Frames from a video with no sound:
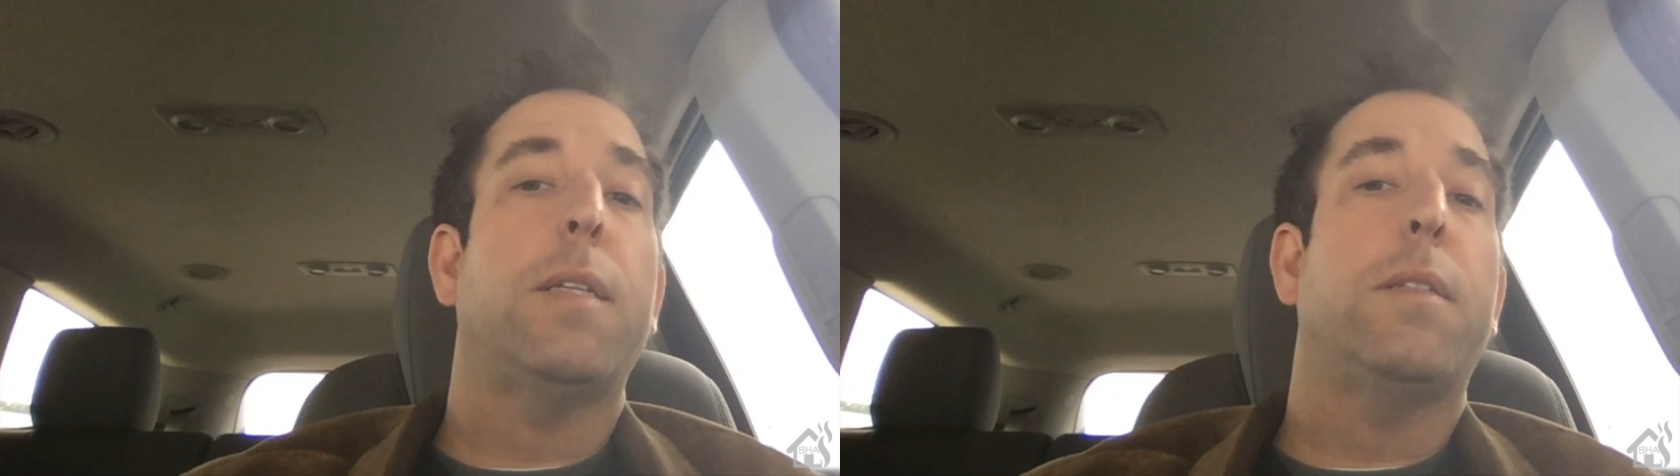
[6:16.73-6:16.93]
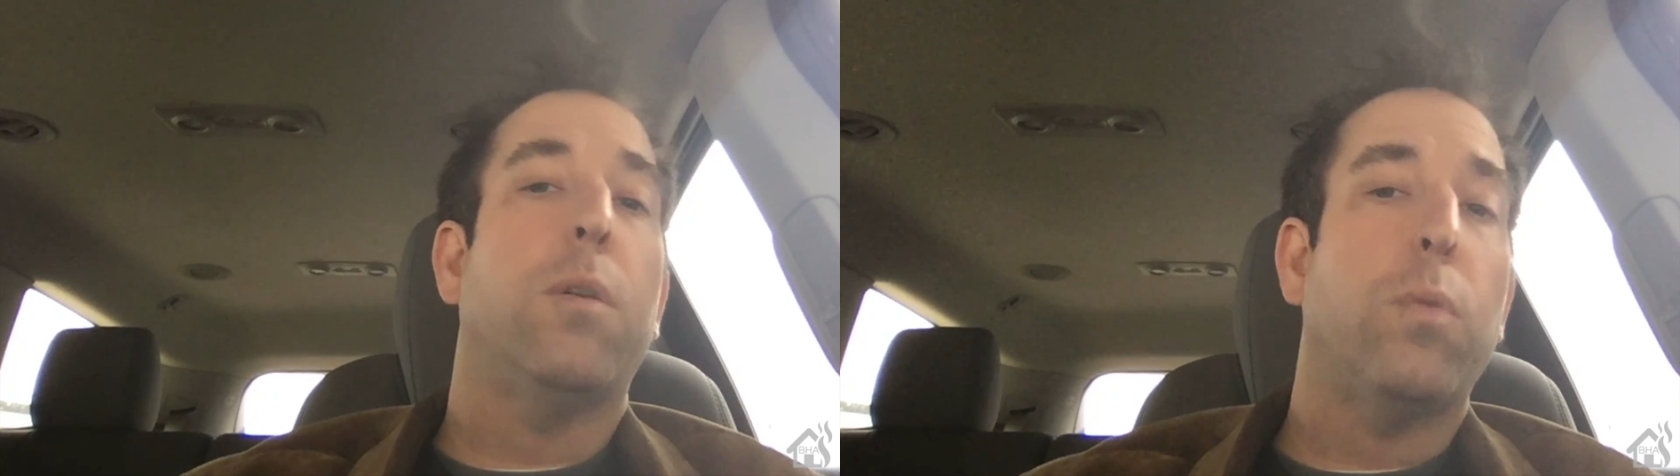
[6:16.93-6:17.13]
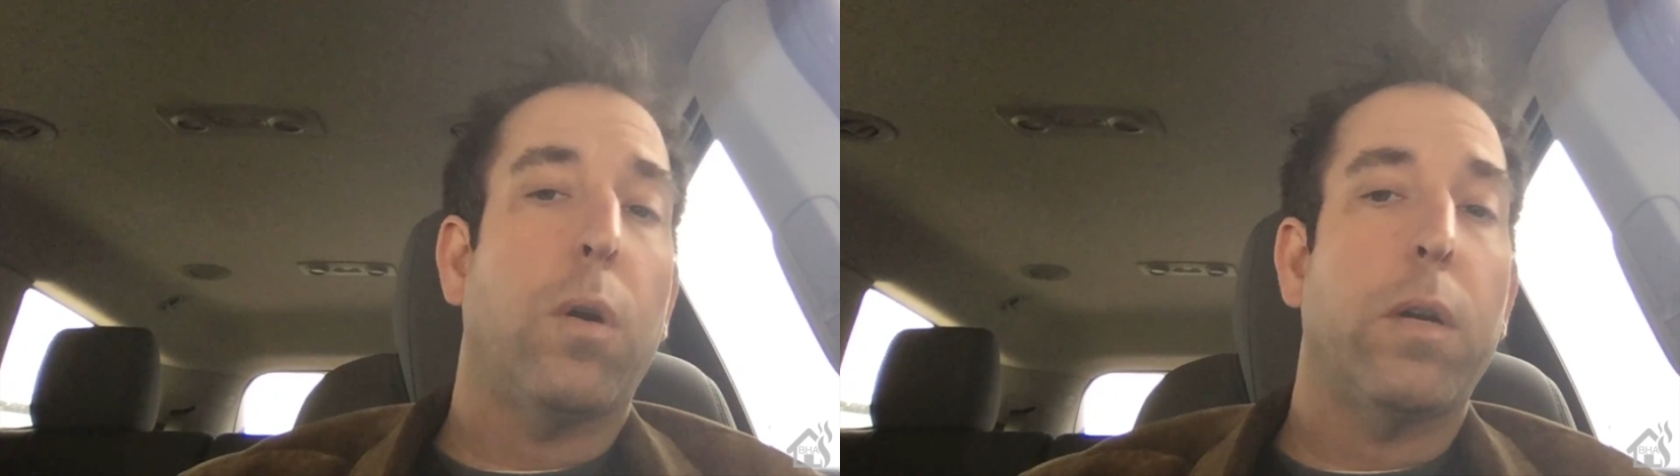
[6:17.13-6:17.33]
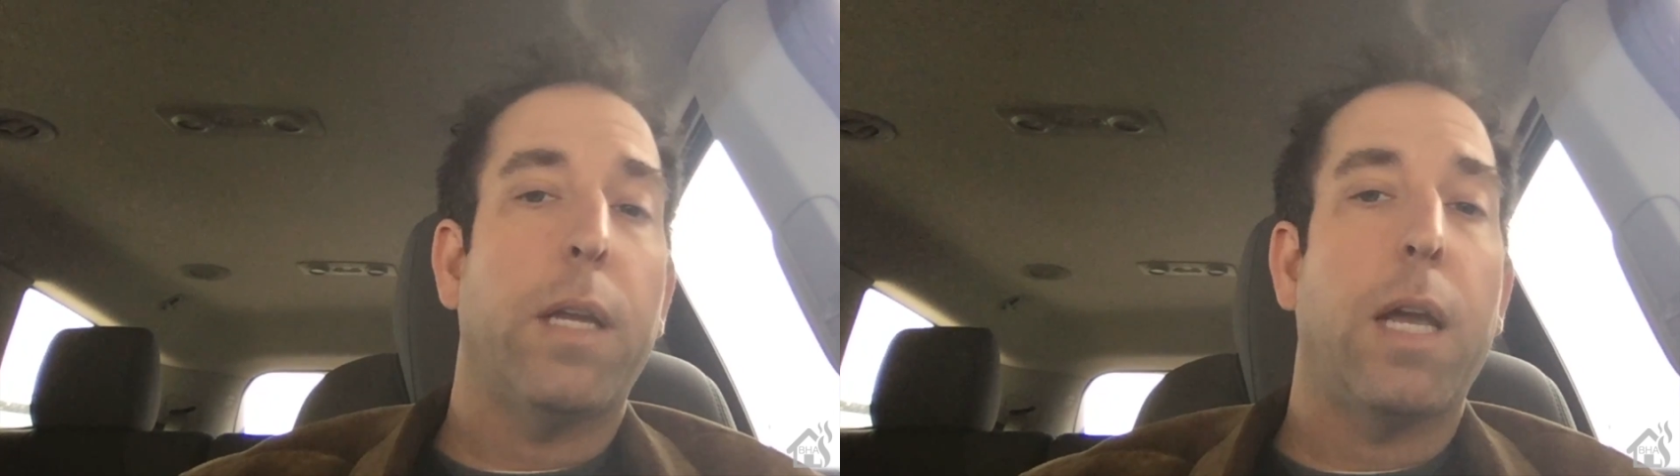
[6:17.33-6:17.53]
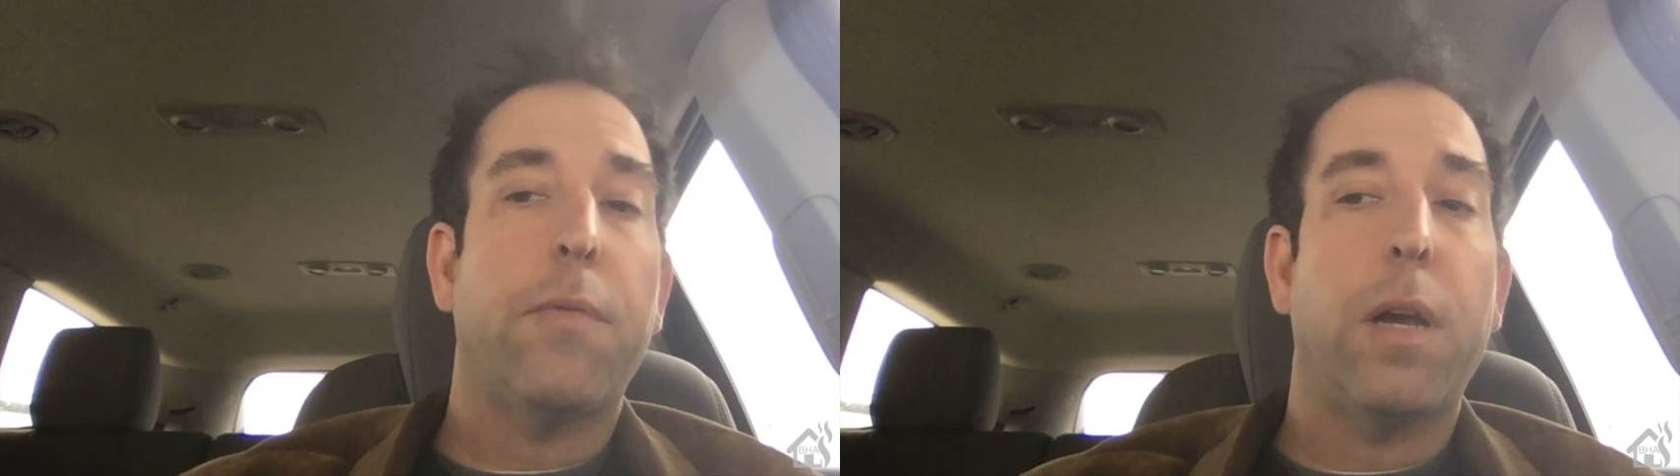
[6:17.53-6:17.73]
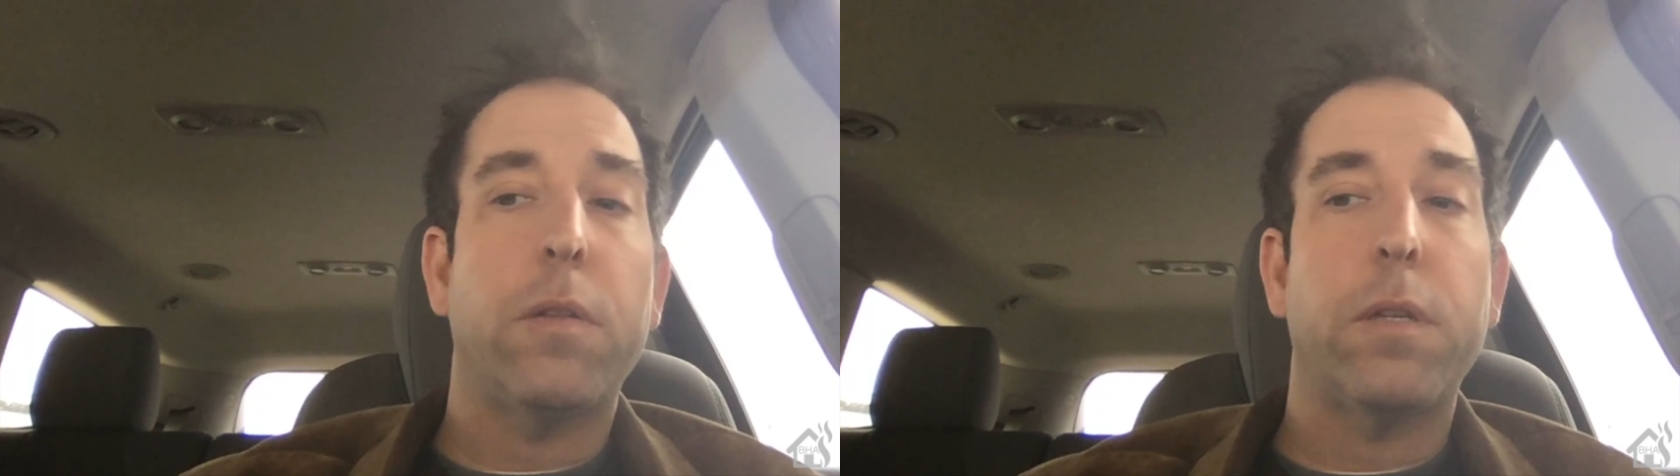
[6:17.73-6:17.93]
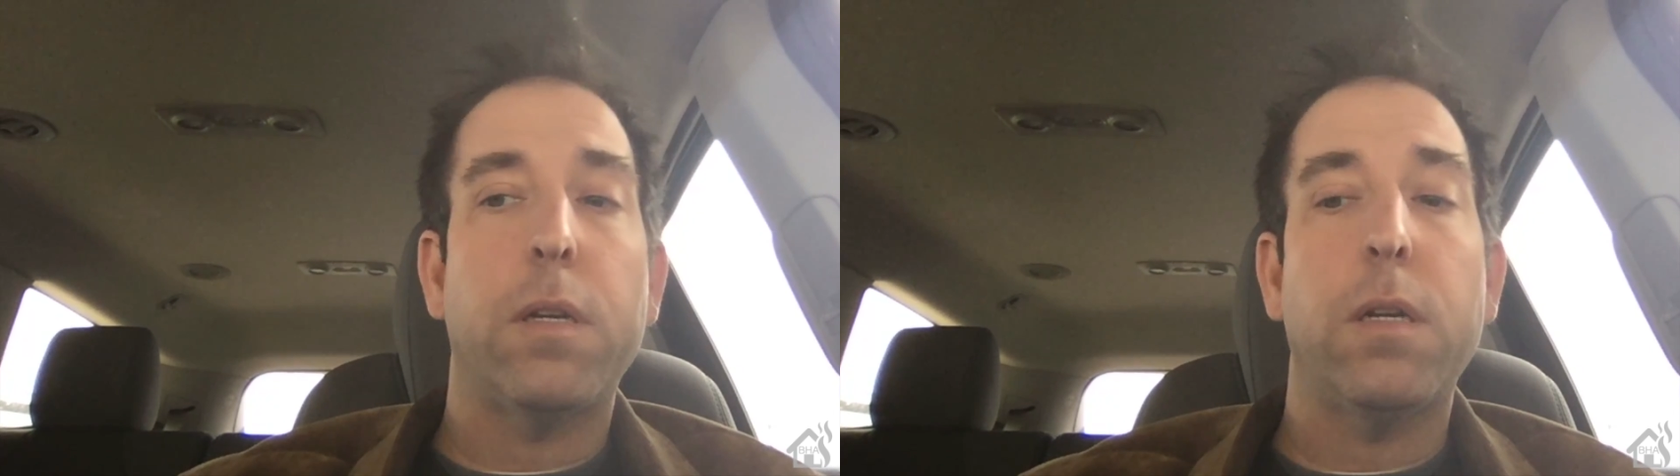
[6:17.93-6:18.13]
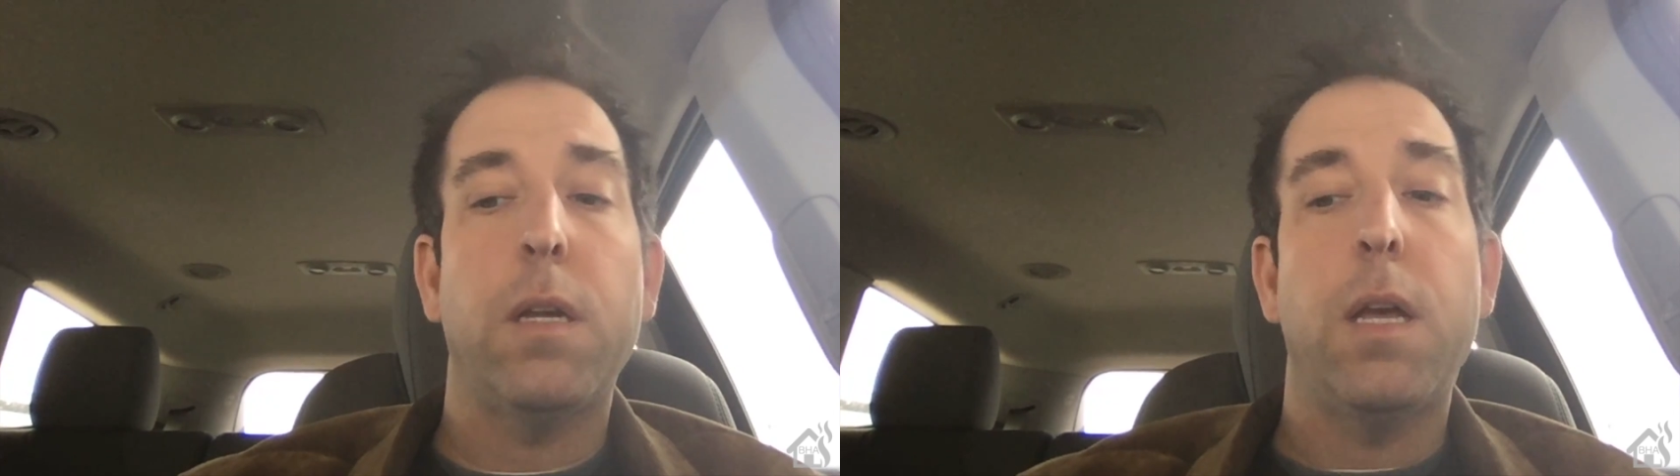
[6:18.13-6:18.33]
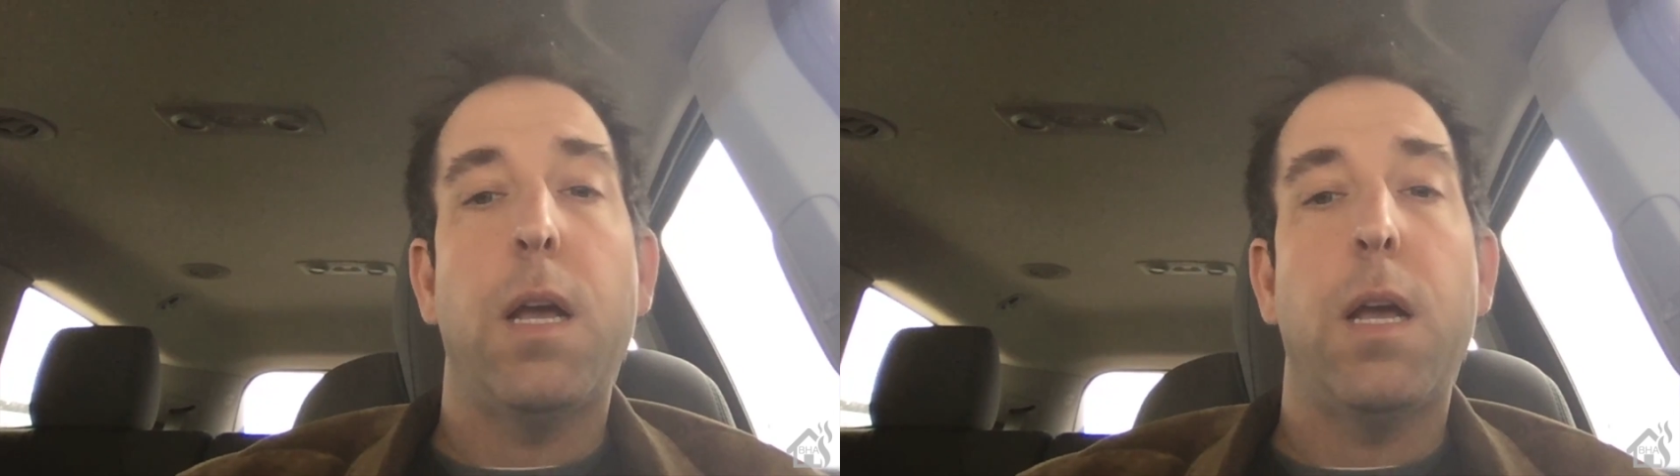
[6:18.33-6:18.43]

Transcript: don't already have out there,